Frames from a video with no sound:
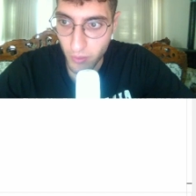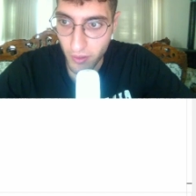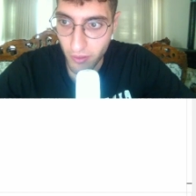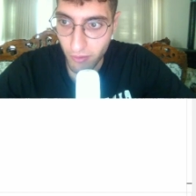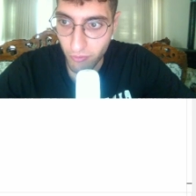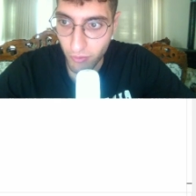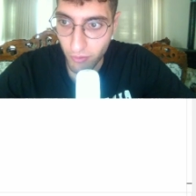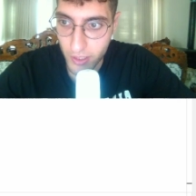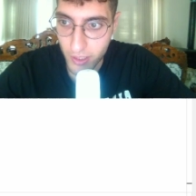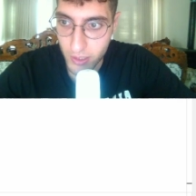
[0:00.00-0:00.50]

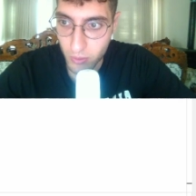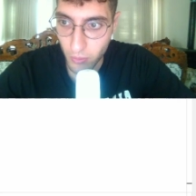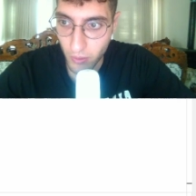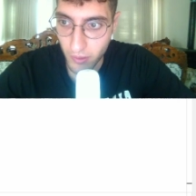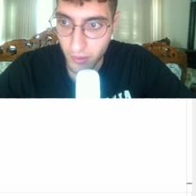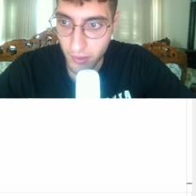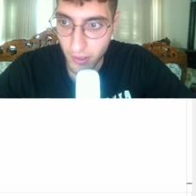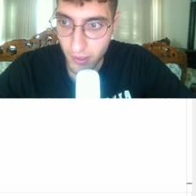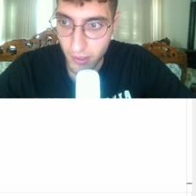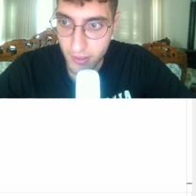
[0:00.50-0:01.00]
first one
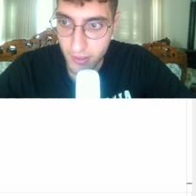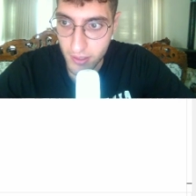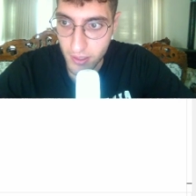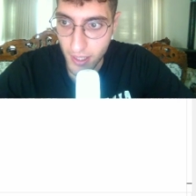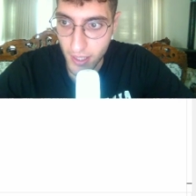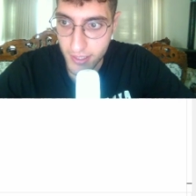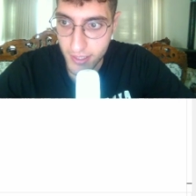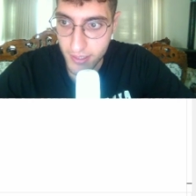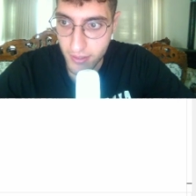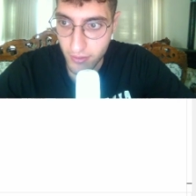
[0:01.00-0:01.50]
is
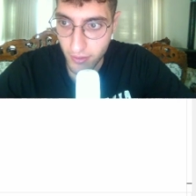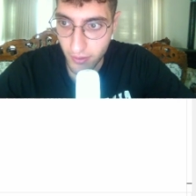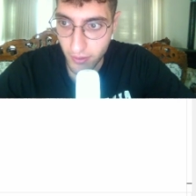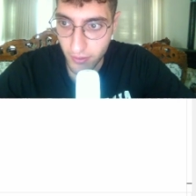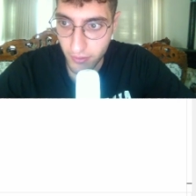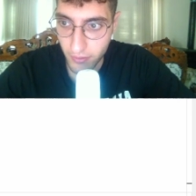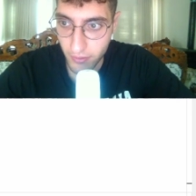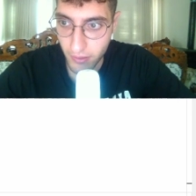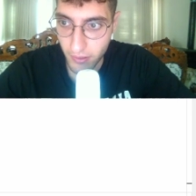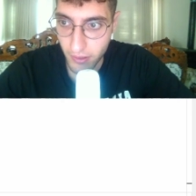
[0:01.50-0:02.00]
less than
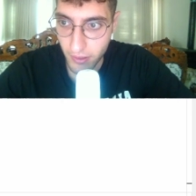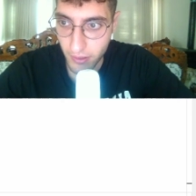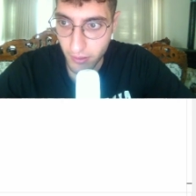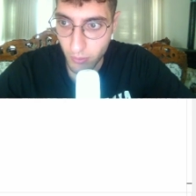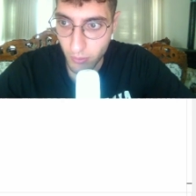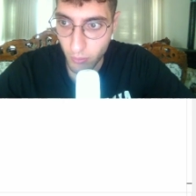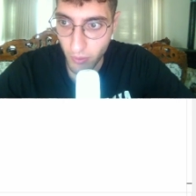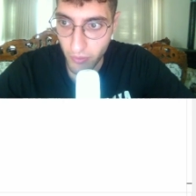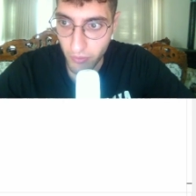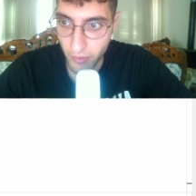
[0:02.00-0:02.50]
the
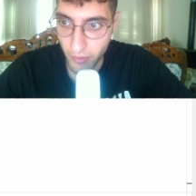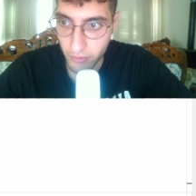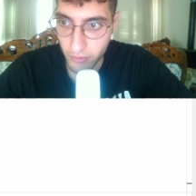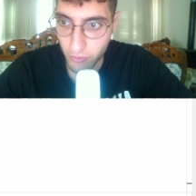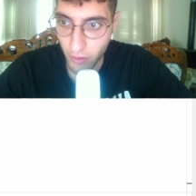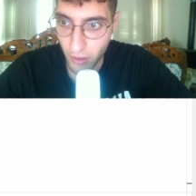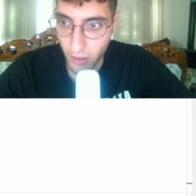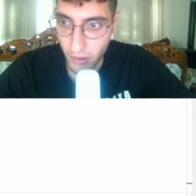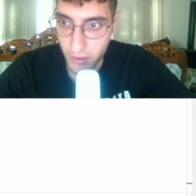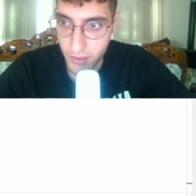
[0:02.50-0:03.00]
one that
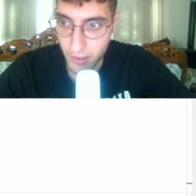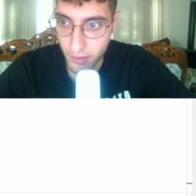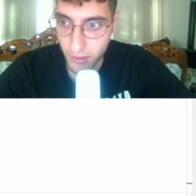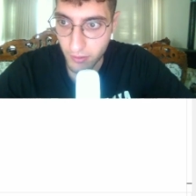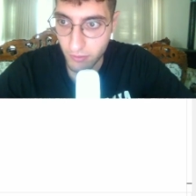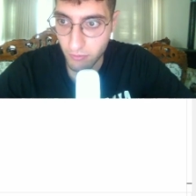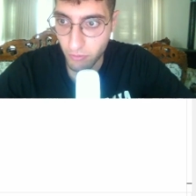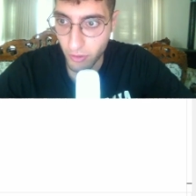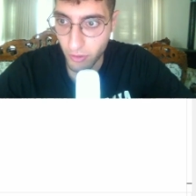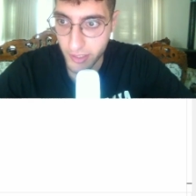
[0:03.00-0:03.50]
follows it,
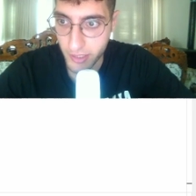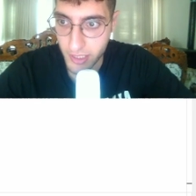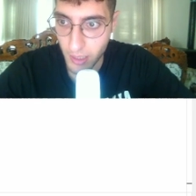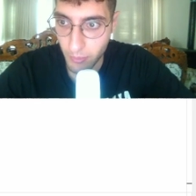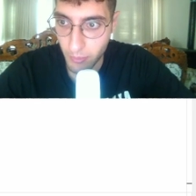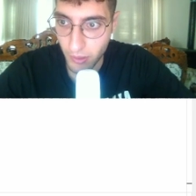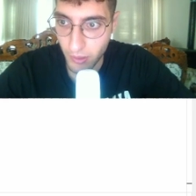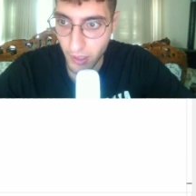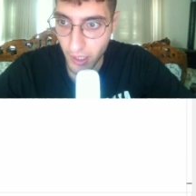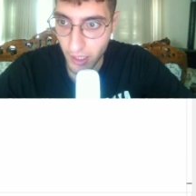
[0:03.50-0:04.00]
for
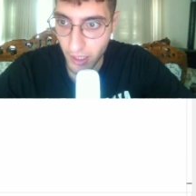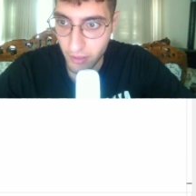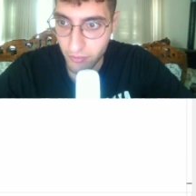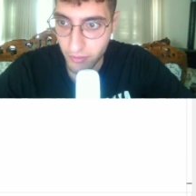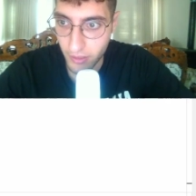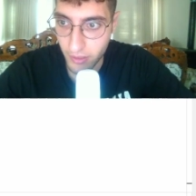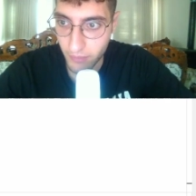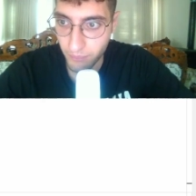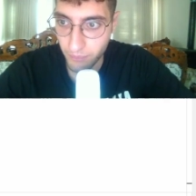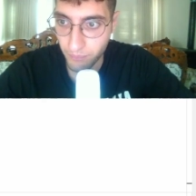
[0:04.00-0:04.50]
example
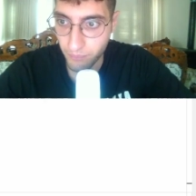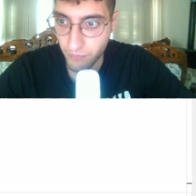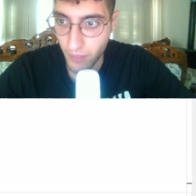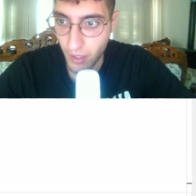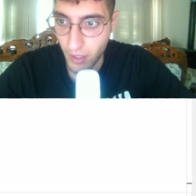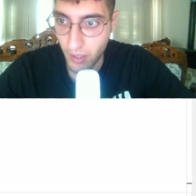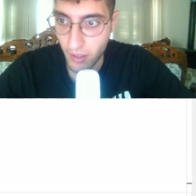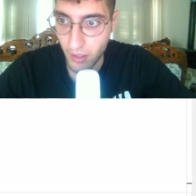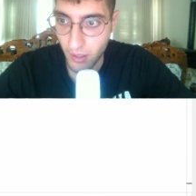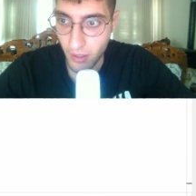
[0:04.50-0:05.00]
IV.
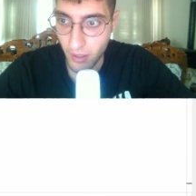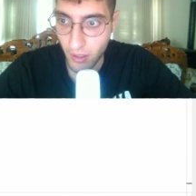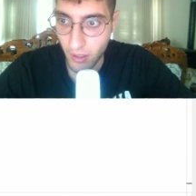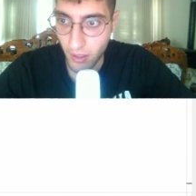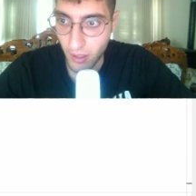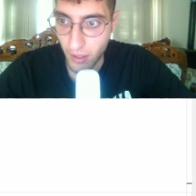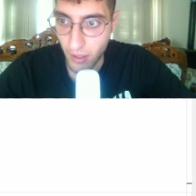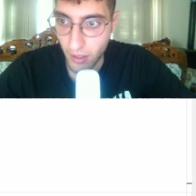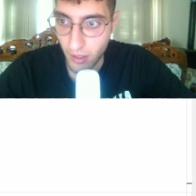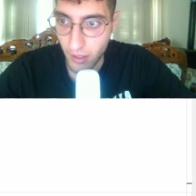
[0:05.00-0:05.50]

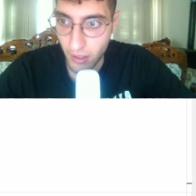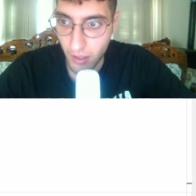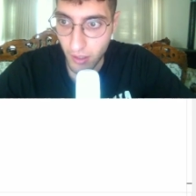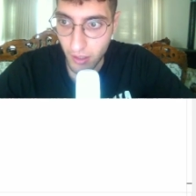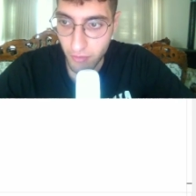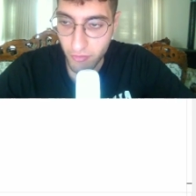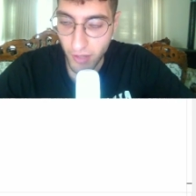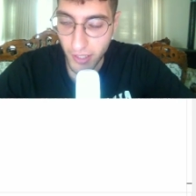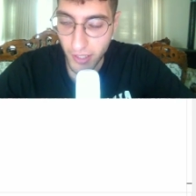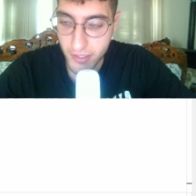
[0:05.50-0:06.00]
If
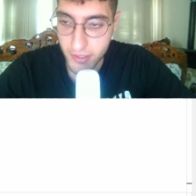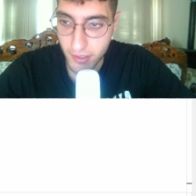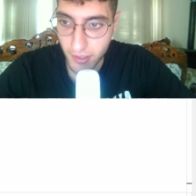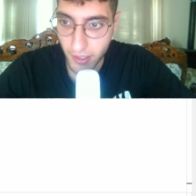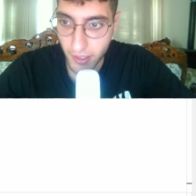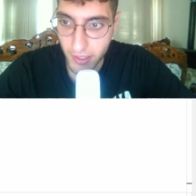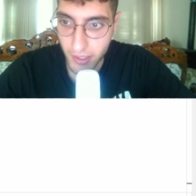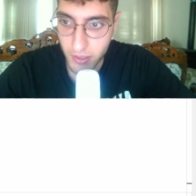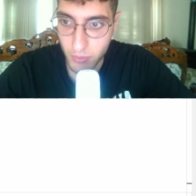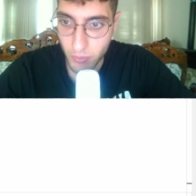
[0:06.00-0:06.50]
that's the
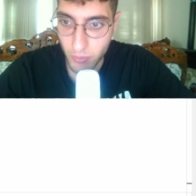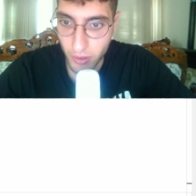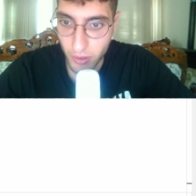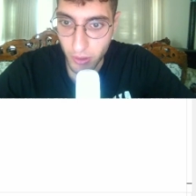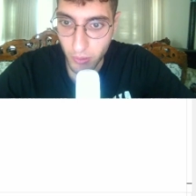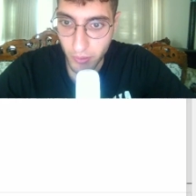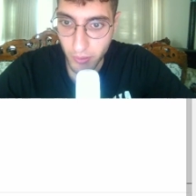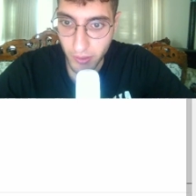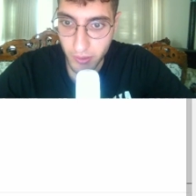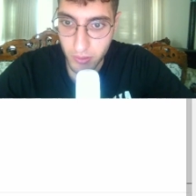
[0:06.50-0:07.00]
case, we're
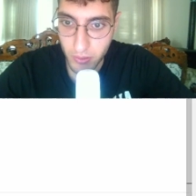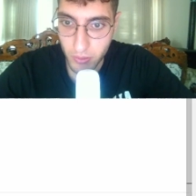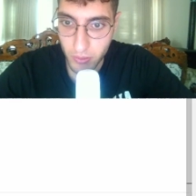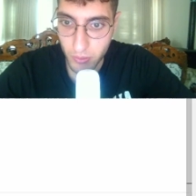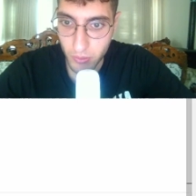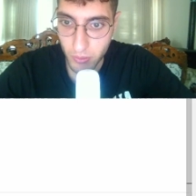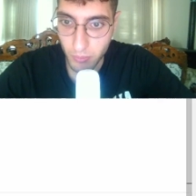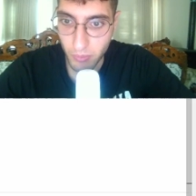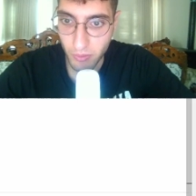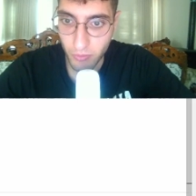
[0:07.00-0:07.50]
going to
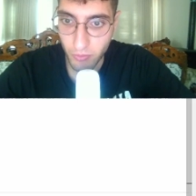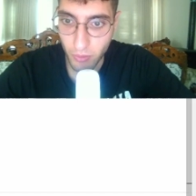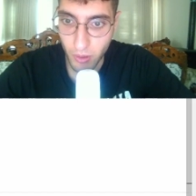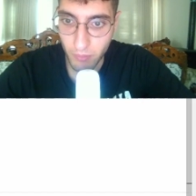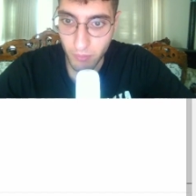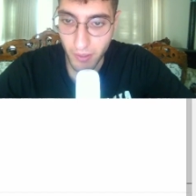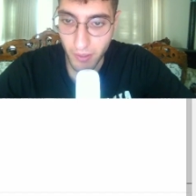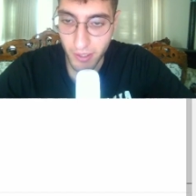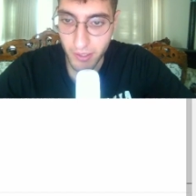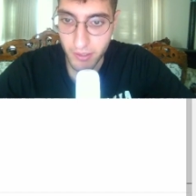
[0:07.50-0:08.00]
perform
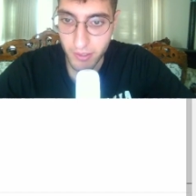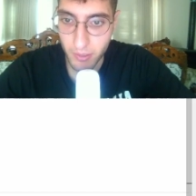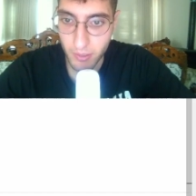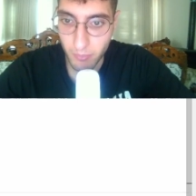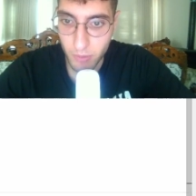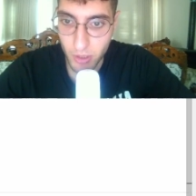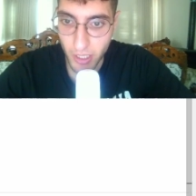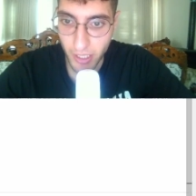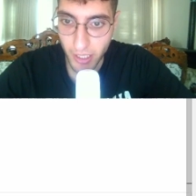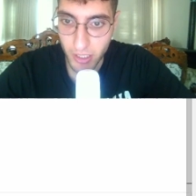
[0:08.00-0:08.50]
a
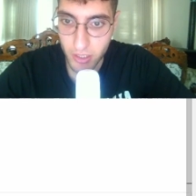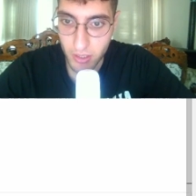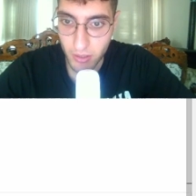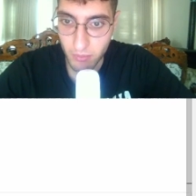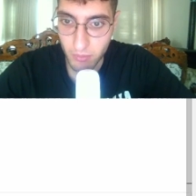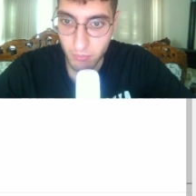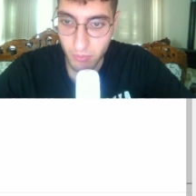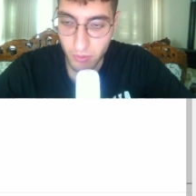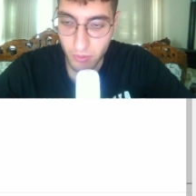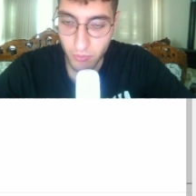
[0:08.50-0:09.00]
subtraction
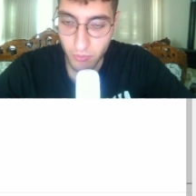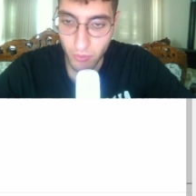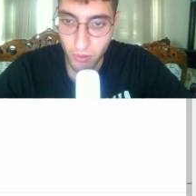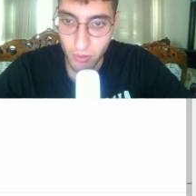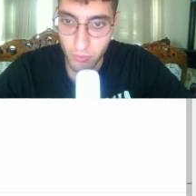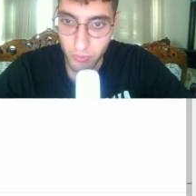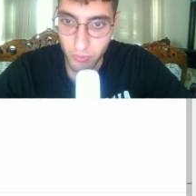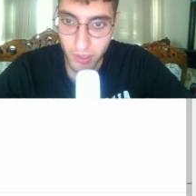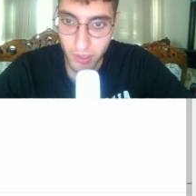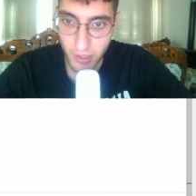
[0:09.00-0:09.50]
before
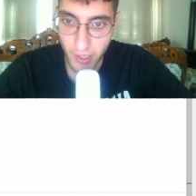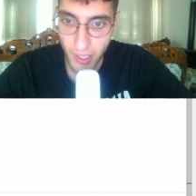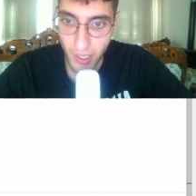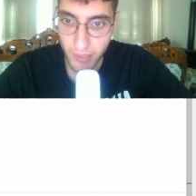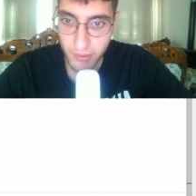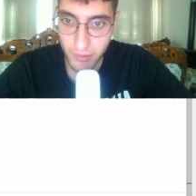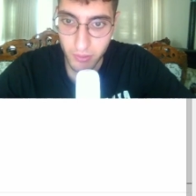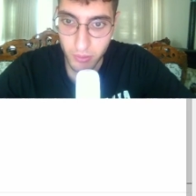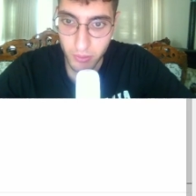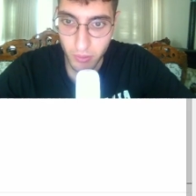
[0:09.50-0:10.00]
we add it
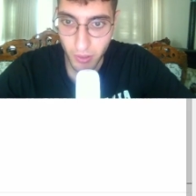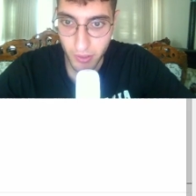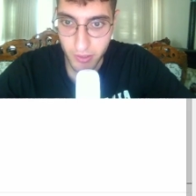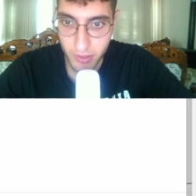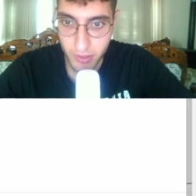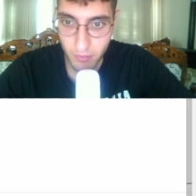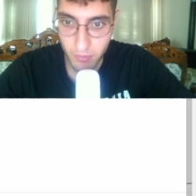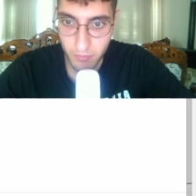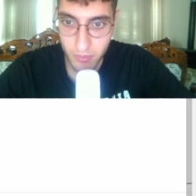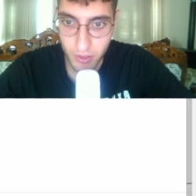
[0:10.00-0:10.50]
to our
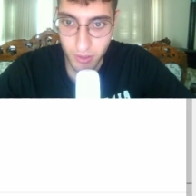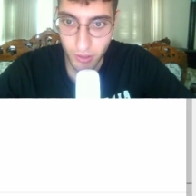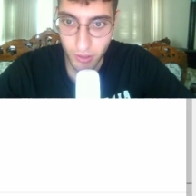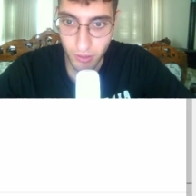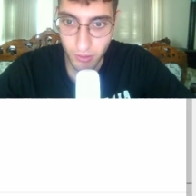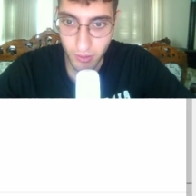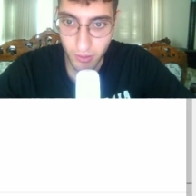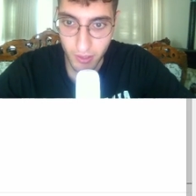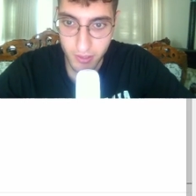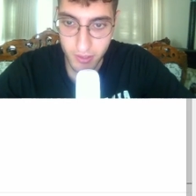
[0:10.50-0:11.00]
sum. So
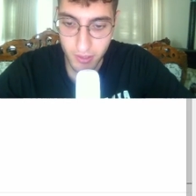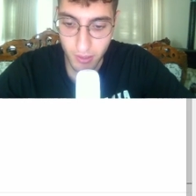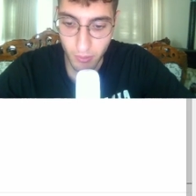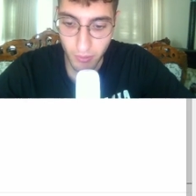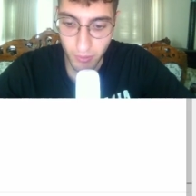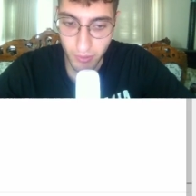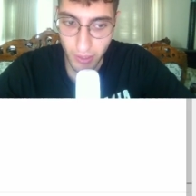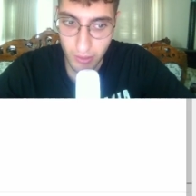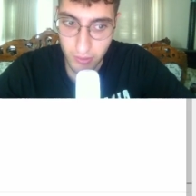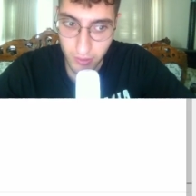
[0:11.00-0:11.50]
let's see what
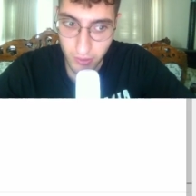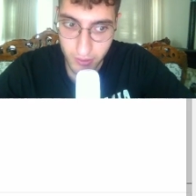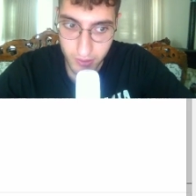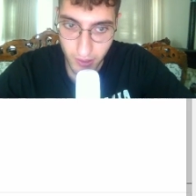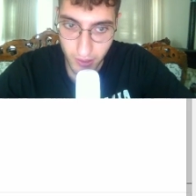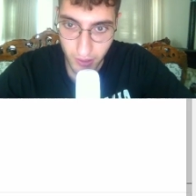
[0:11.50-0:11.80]
that looks like